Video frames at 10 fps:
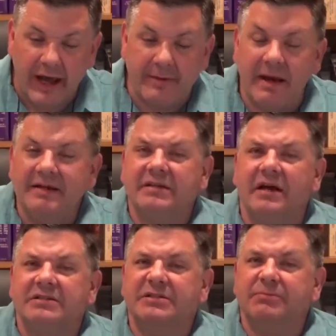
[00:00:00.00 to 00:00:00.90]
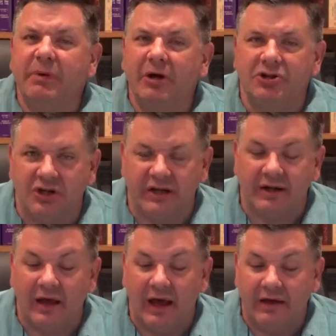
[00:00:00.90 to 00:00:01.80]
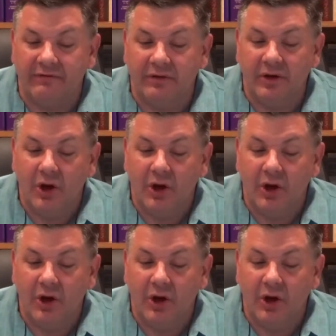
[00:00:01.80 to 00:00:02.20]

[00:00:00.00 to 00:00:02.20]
and makes us spiritually alive.